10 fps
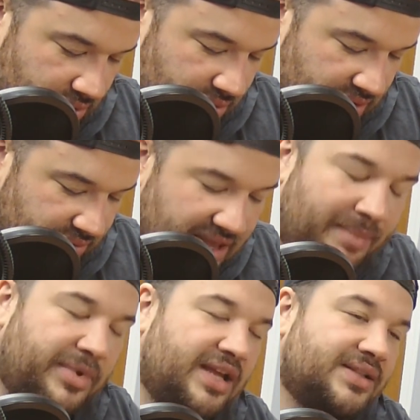With that
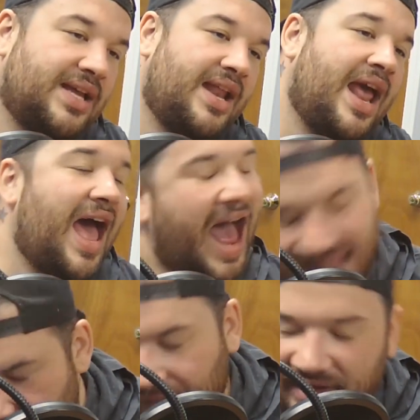being said, I
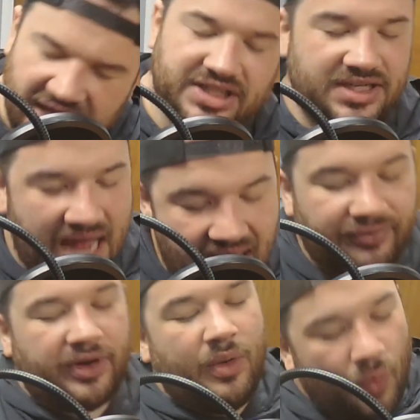love each and
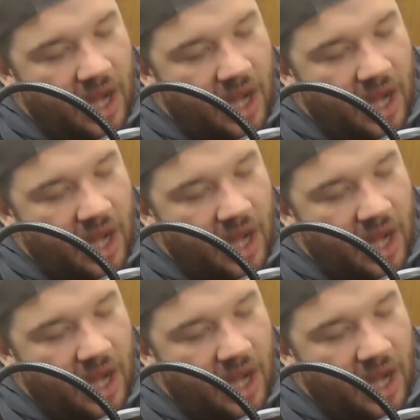every one